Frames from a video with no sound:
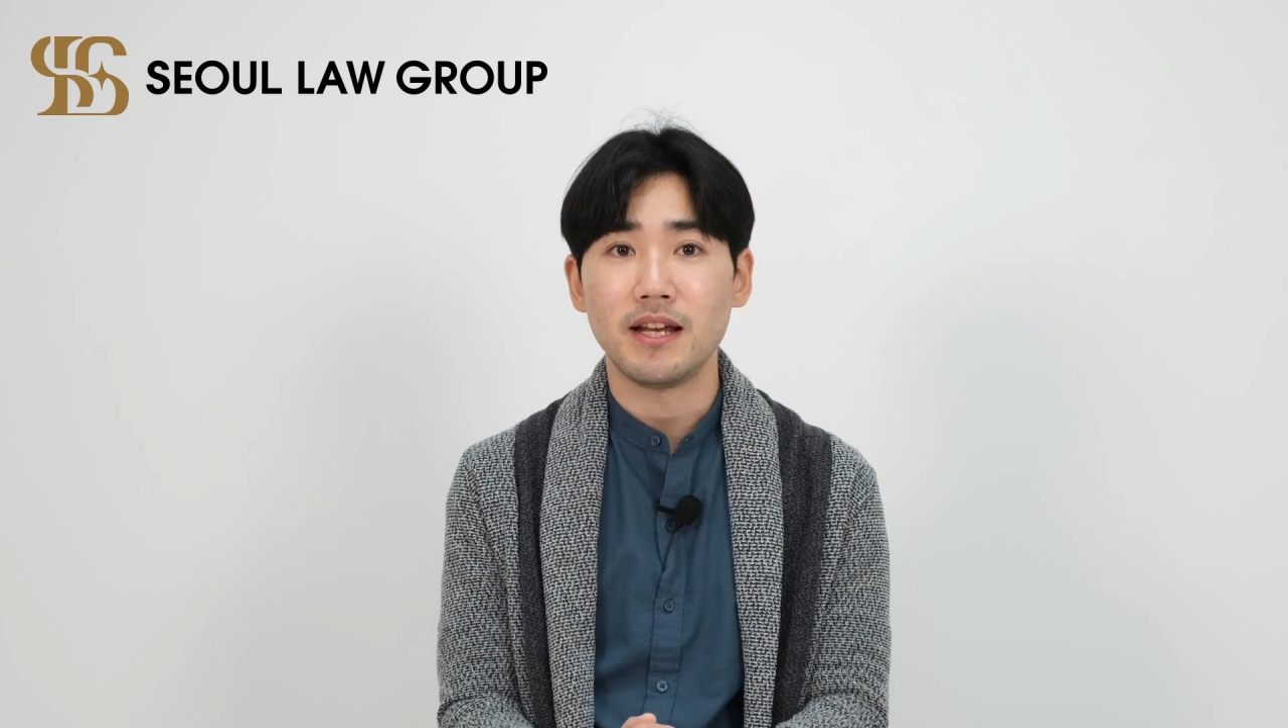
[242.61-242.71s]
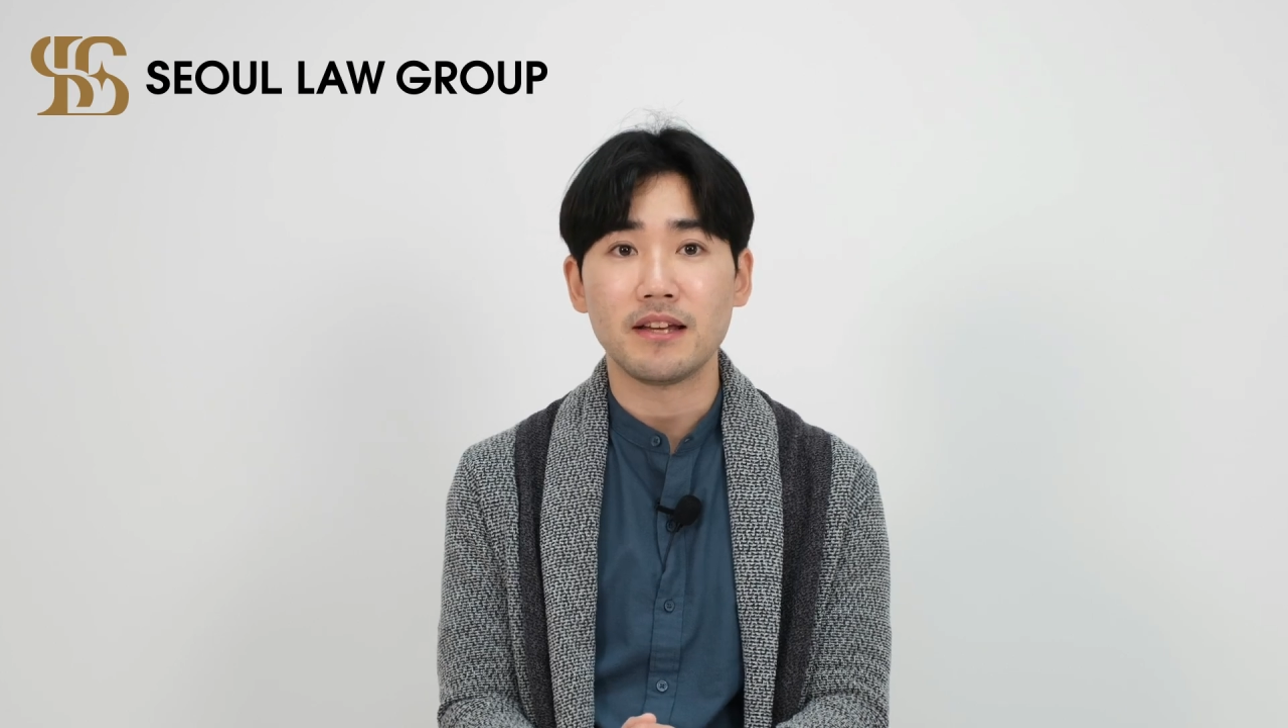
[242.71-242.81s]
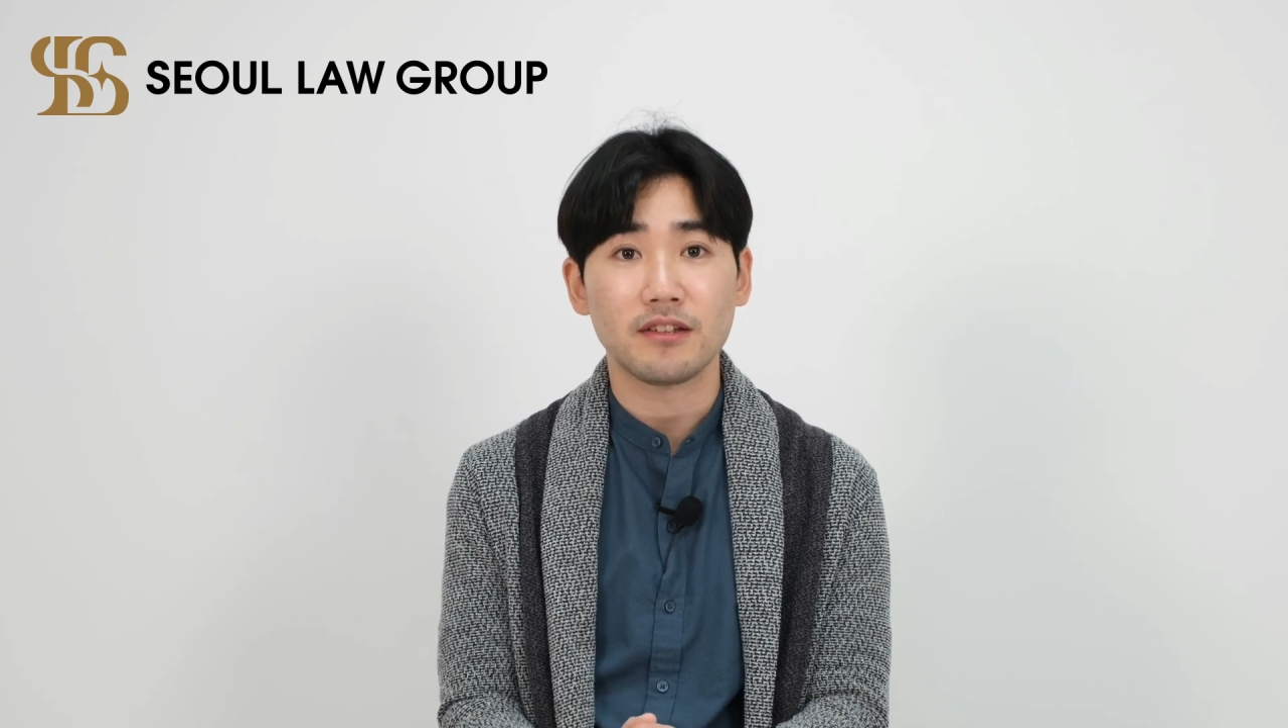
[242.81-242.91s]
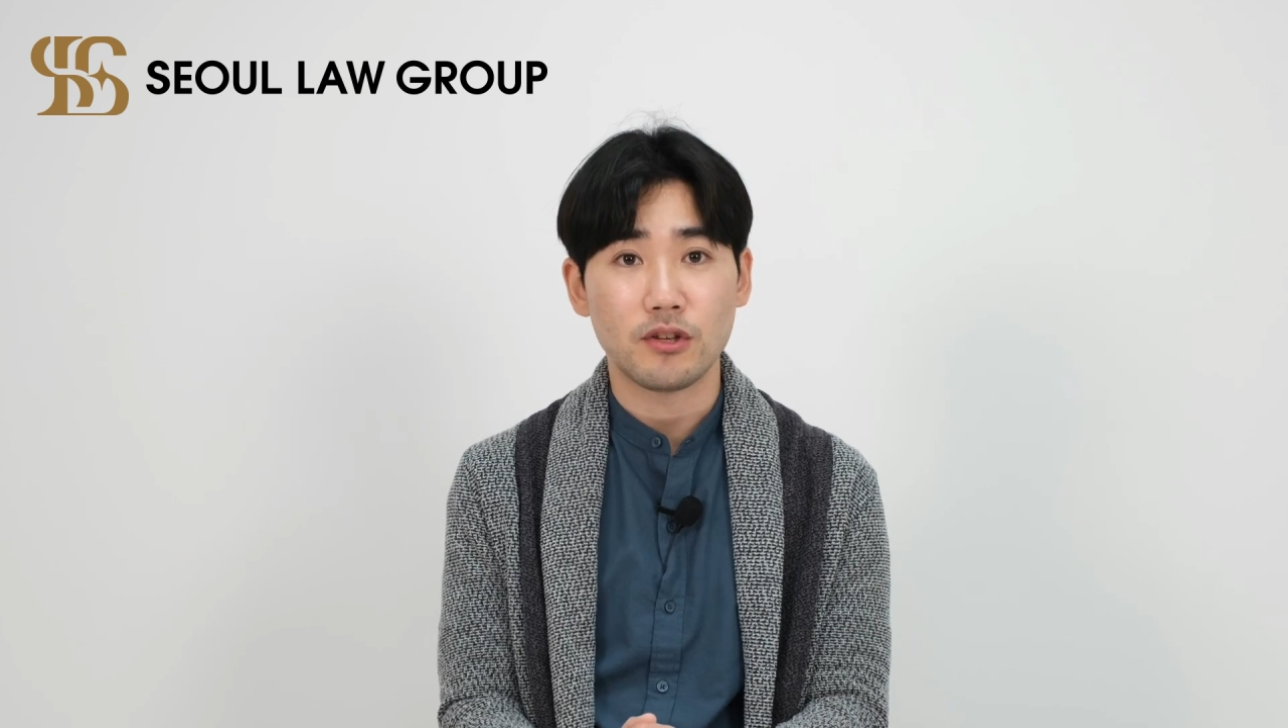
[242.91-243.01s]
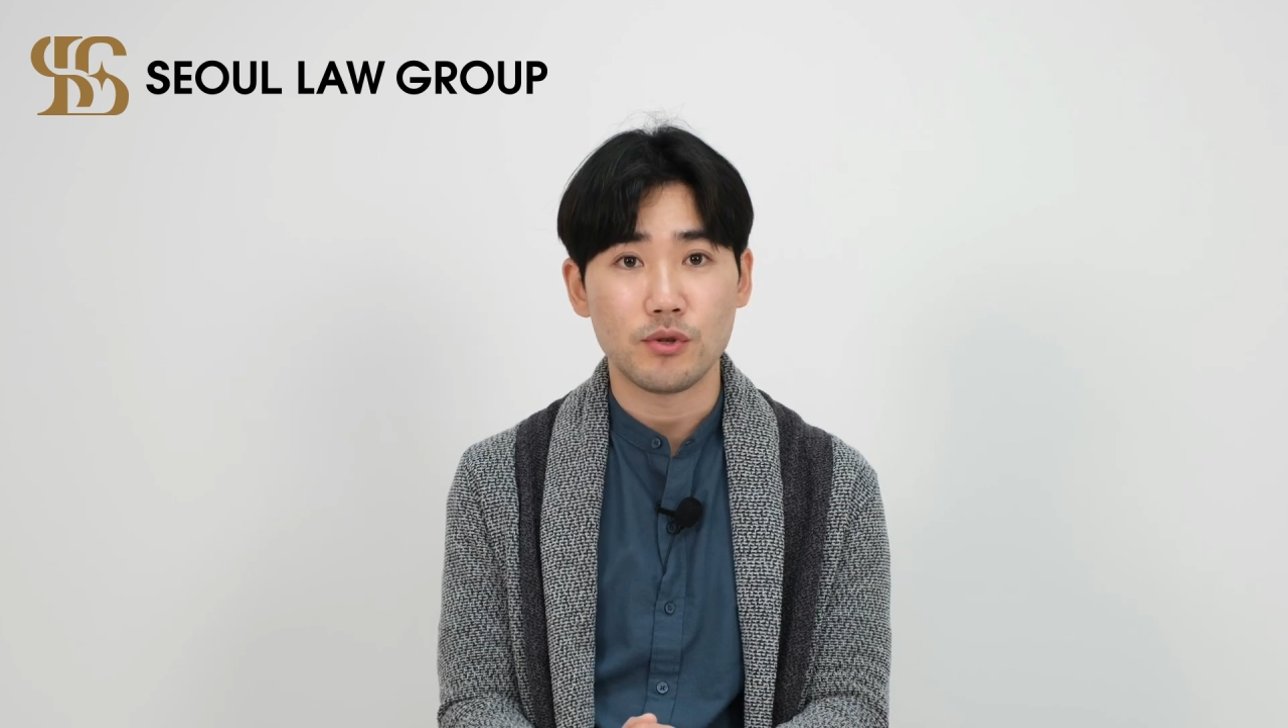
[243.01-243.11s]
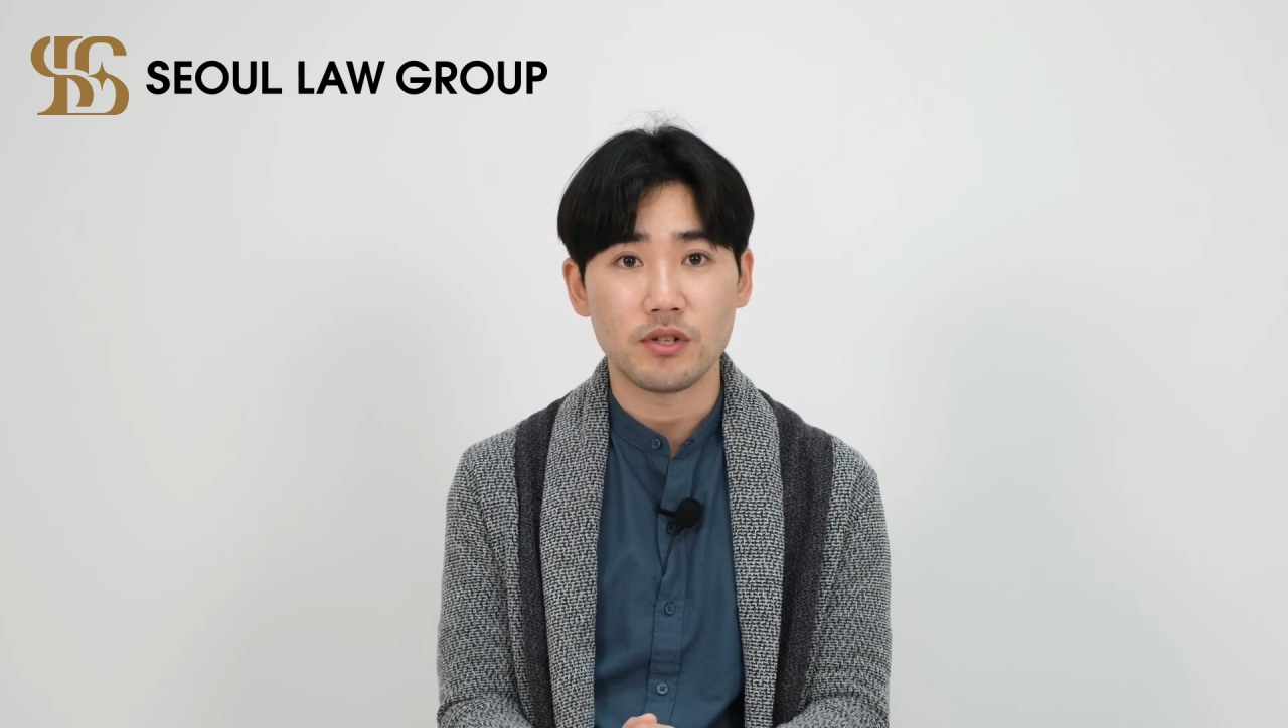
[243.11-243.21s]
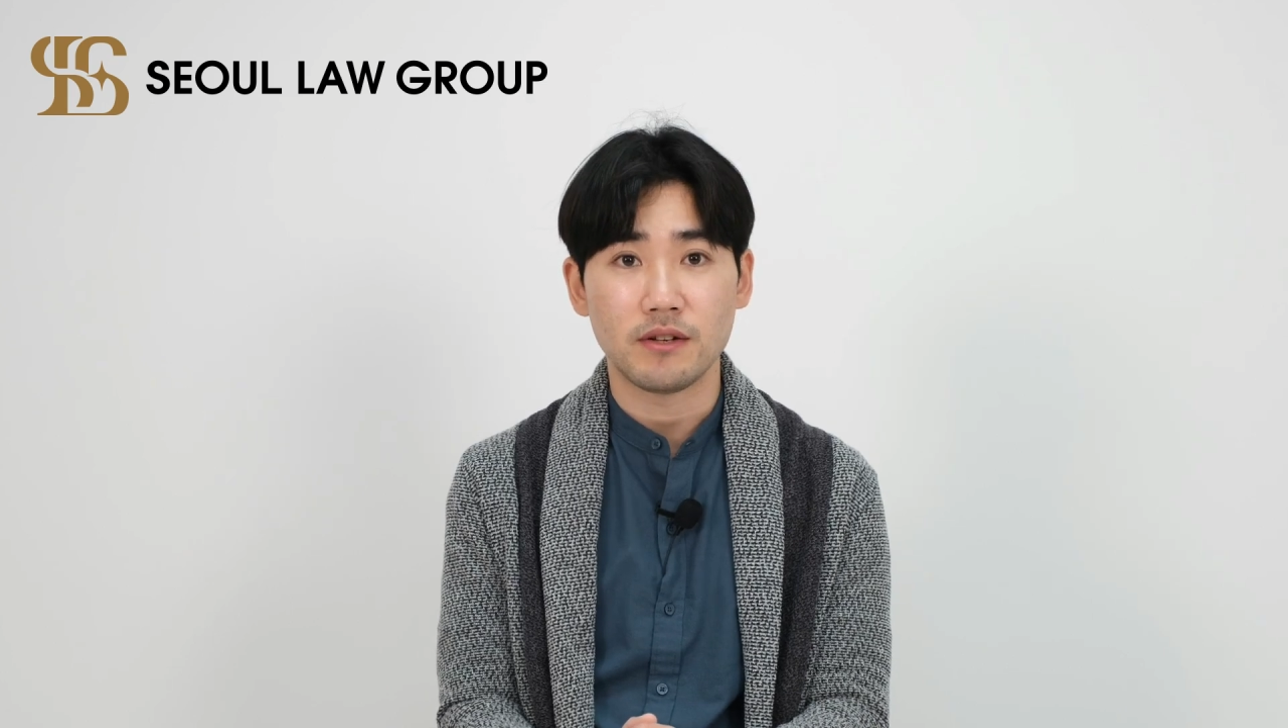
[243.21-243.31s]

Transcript: execution